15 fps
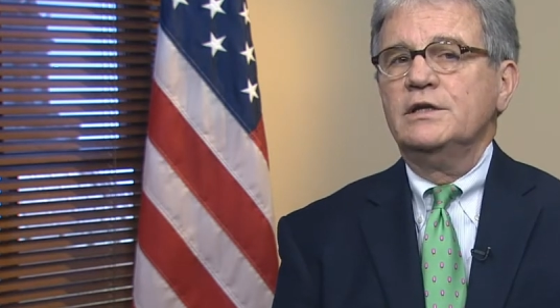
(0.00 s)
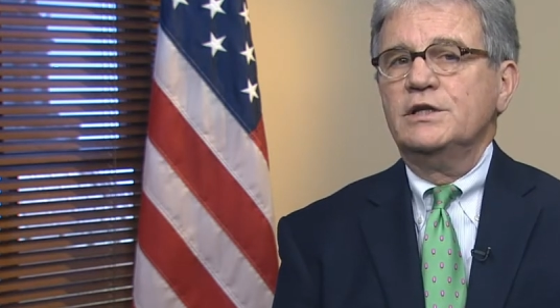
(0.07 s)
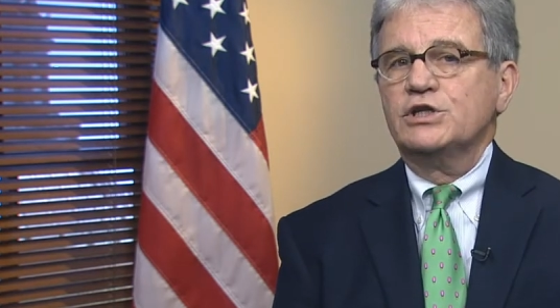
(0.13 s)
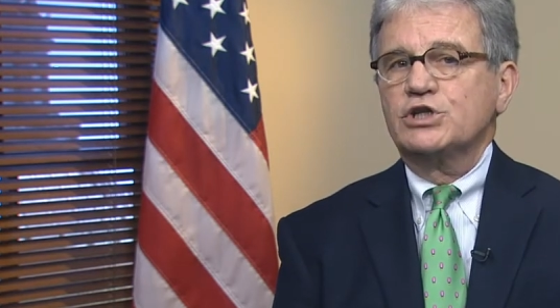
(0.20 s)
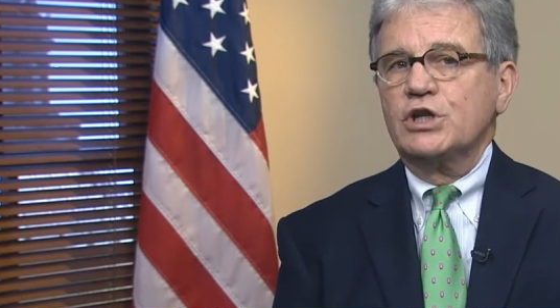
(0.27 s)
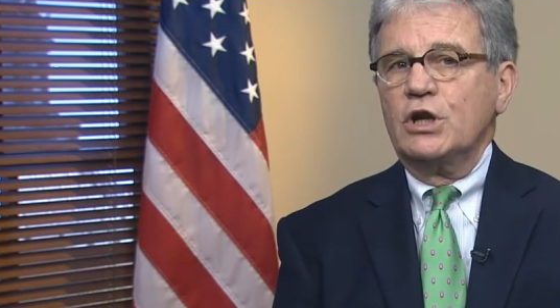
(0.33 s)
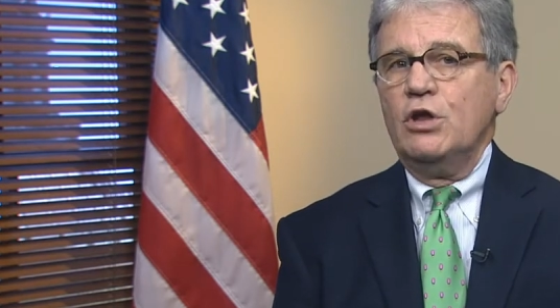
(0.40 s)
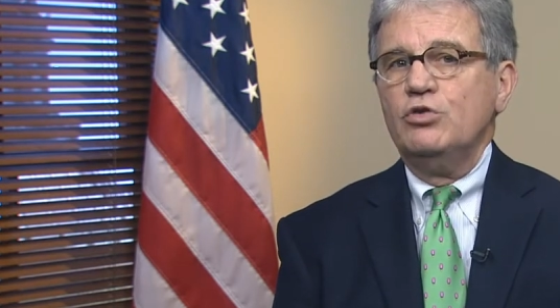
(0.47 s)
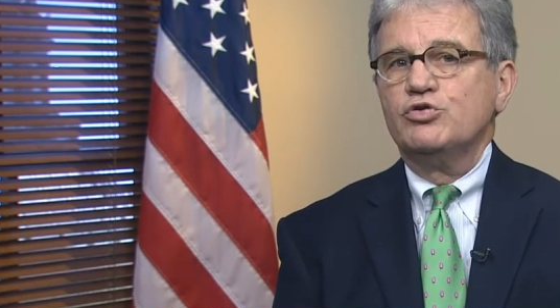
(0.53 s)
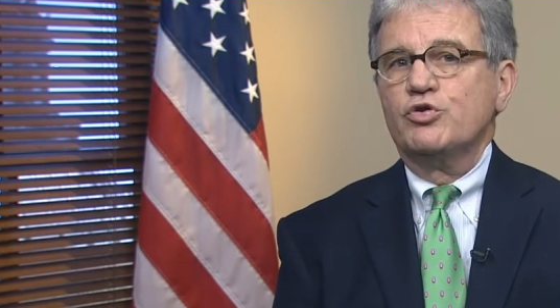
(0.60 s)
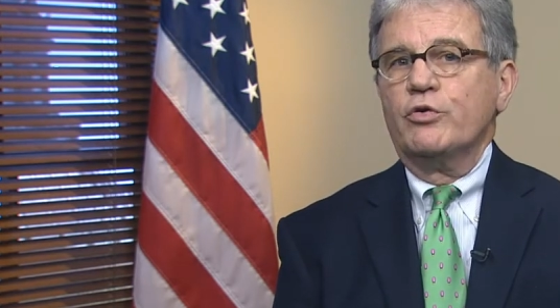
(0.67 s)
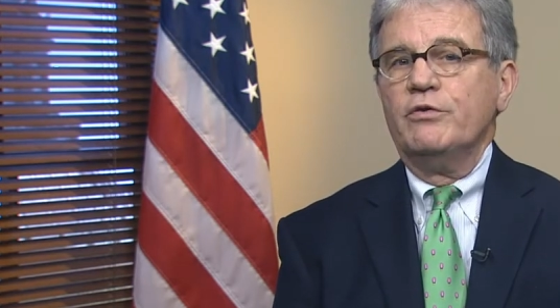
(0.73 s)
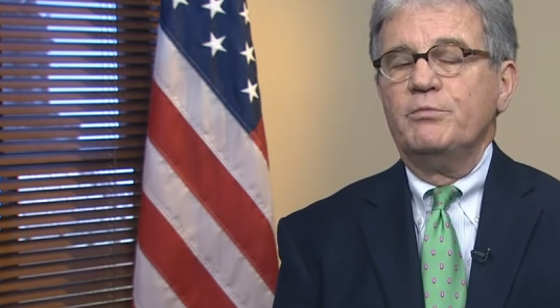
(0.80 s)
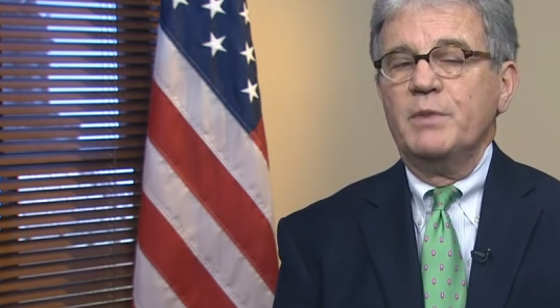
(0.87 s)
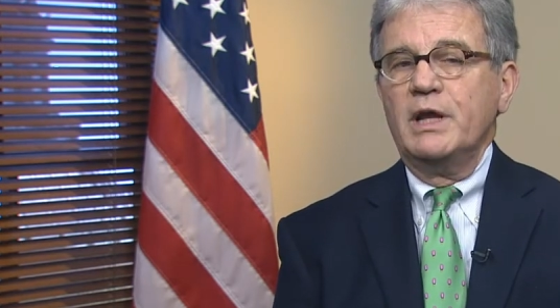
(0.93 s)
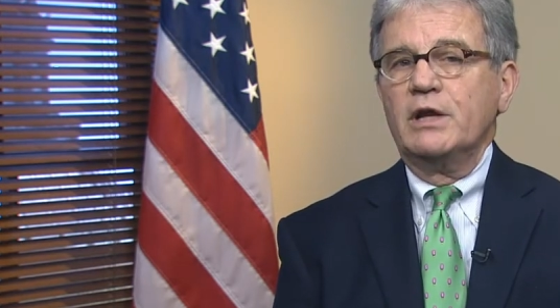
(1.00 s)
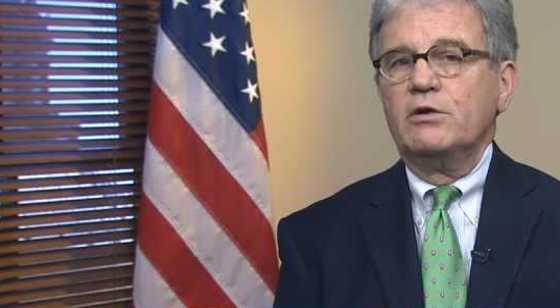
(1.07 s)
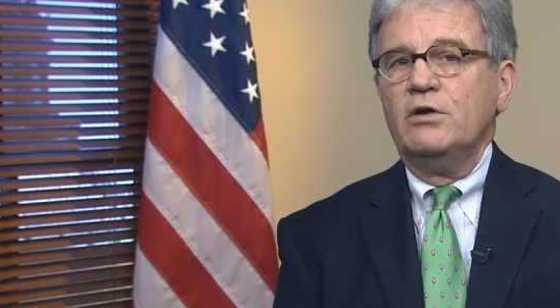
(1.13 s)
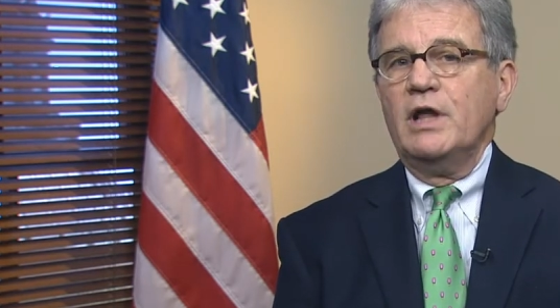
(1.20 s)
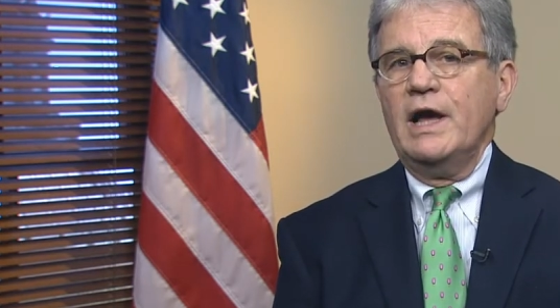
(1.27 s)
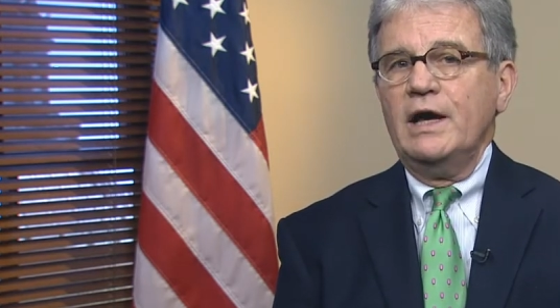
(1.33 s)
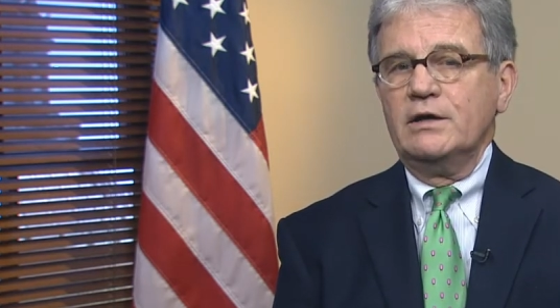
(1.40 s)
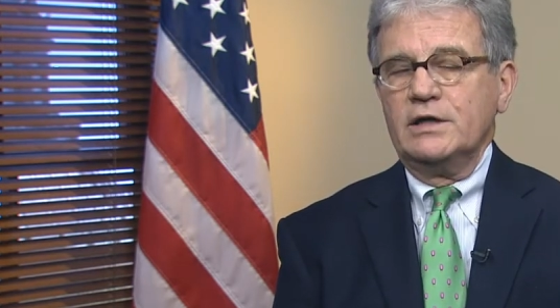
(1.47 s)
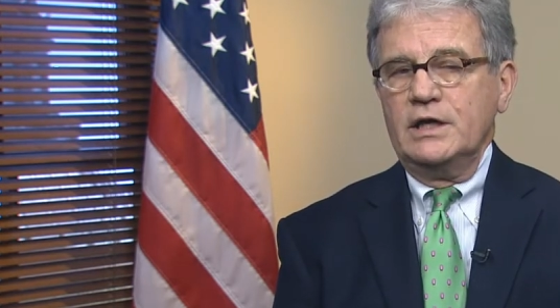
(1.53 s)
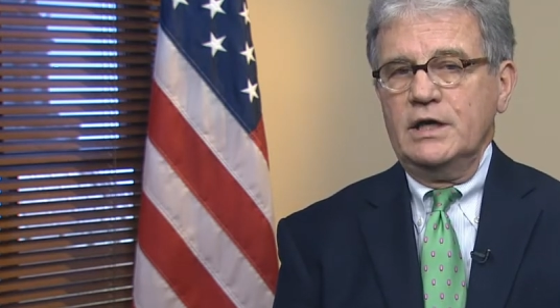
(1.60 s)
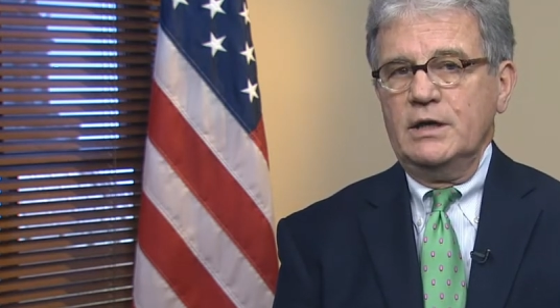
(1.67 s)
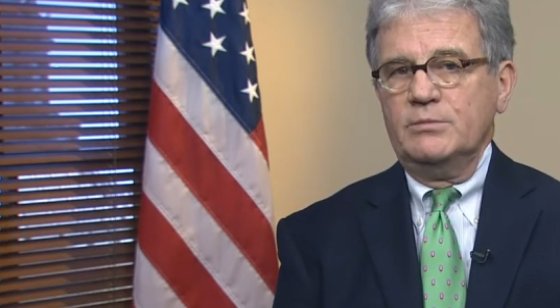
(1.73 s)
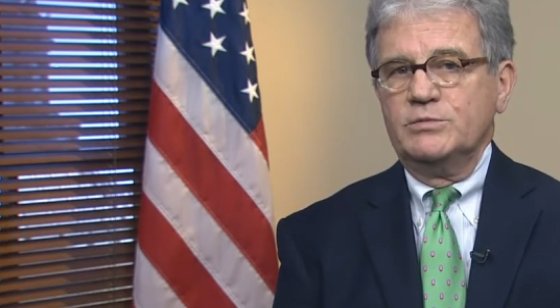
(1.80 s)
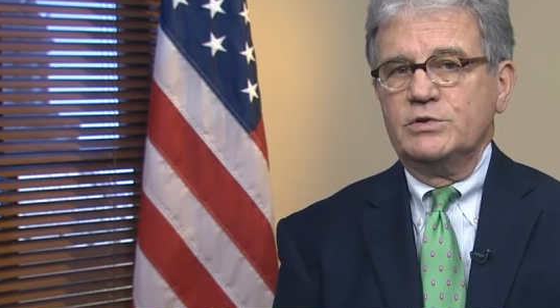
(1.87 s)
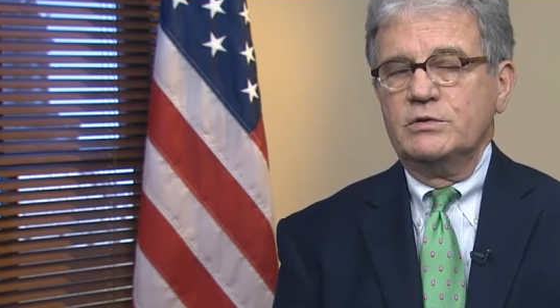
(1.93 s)
disclosure of medical
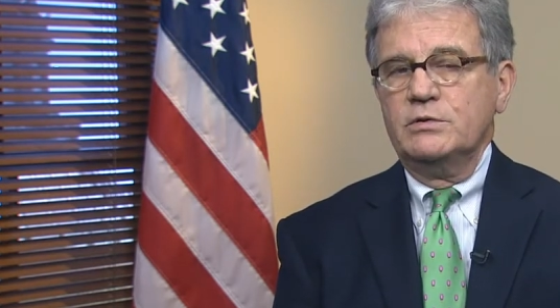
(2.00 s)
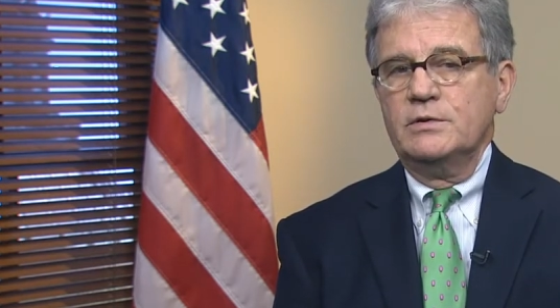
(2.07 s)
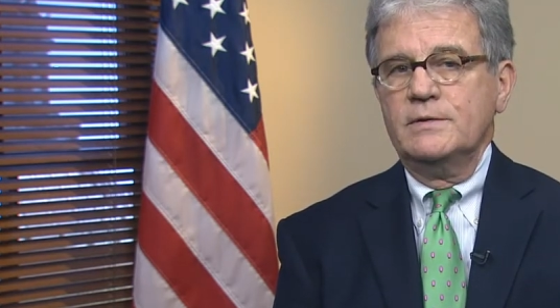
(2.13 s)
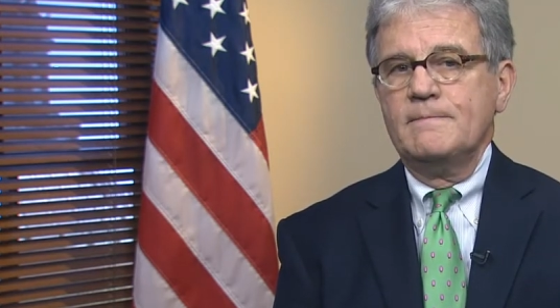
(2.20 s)
outcomes.